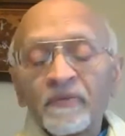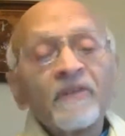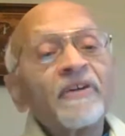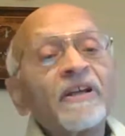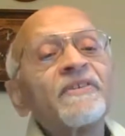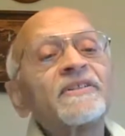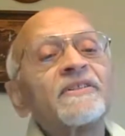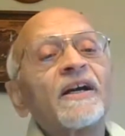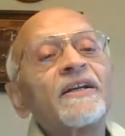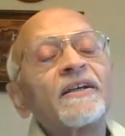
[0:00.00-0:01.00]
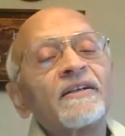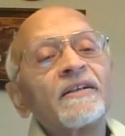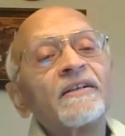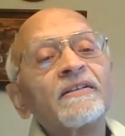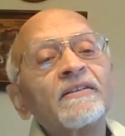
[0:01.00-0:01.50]
When we started
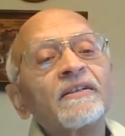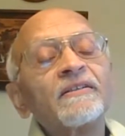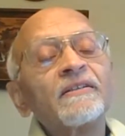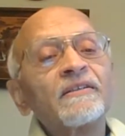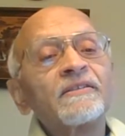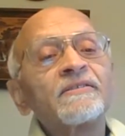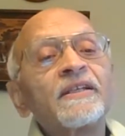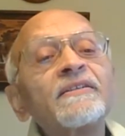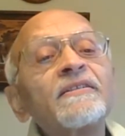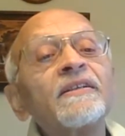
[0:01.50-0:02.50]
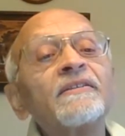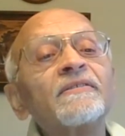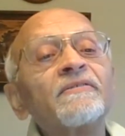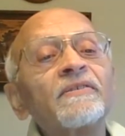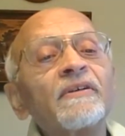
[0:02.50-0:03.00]
in the 60s.
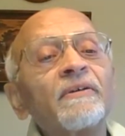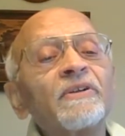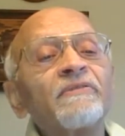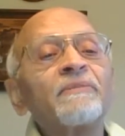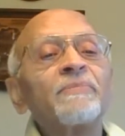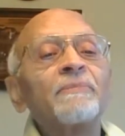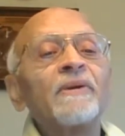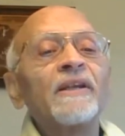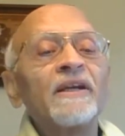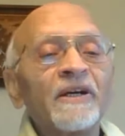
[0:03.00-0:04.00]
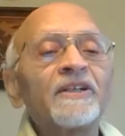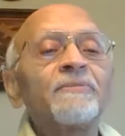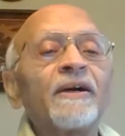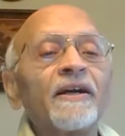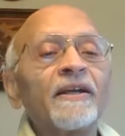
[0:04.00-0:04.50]
I mean, when people like Mahesh
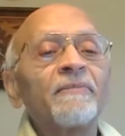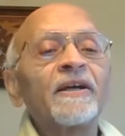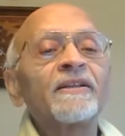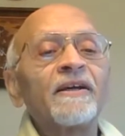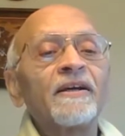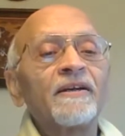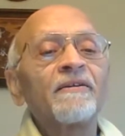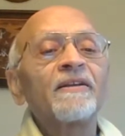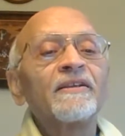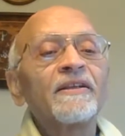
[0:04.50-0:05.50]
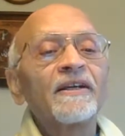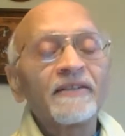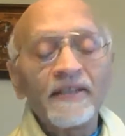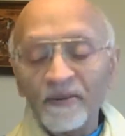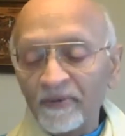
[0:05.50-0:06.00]
Bhai, Mehta, and all these guys
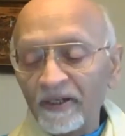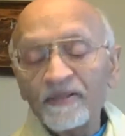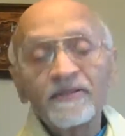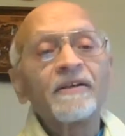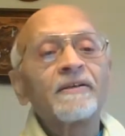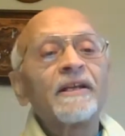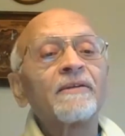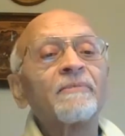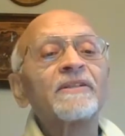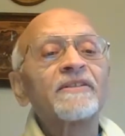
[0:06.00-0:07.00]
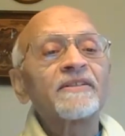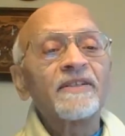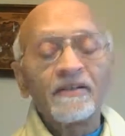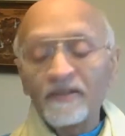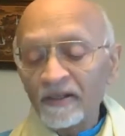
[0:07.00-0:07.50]
came, right? Like mid
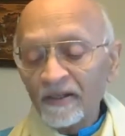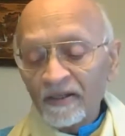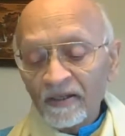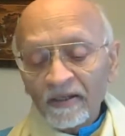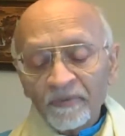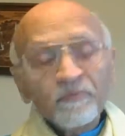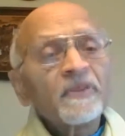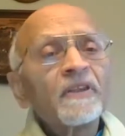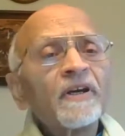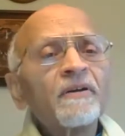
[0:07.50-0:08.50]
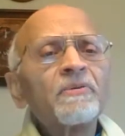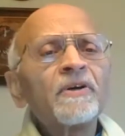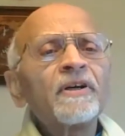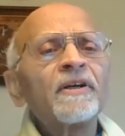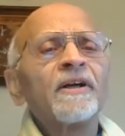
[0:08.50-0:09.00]
60s, there
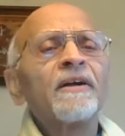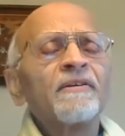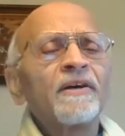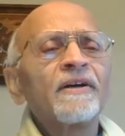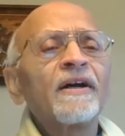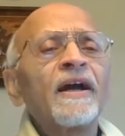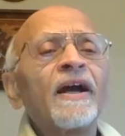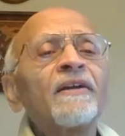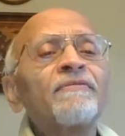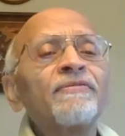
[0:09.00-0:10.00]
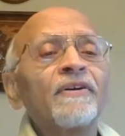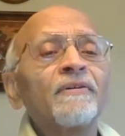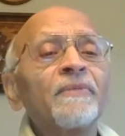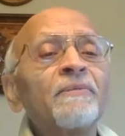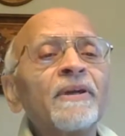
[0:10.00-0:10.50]
were a handful,
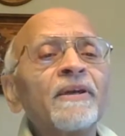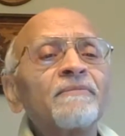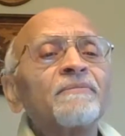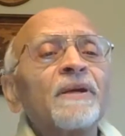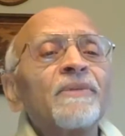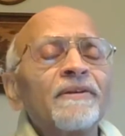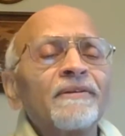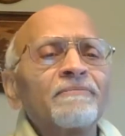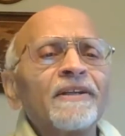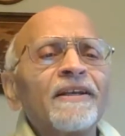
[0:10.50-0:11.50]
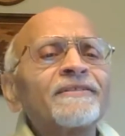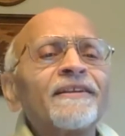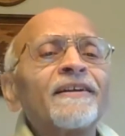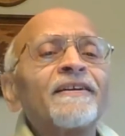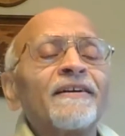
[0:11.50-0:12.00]
maybe less
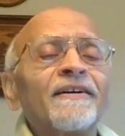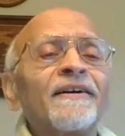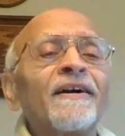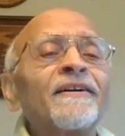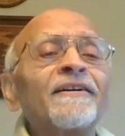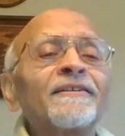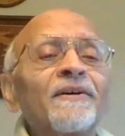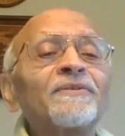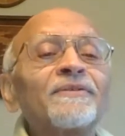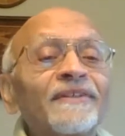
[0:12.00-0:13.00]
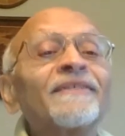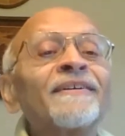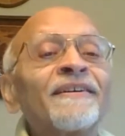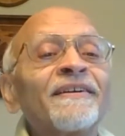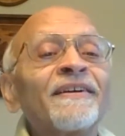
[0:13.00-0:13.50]
than 100,000
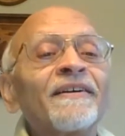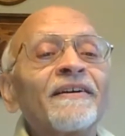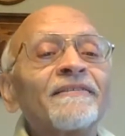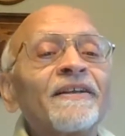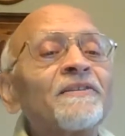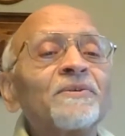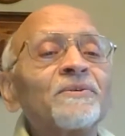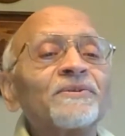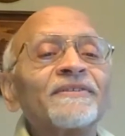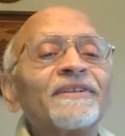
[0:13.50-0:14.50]
Hindus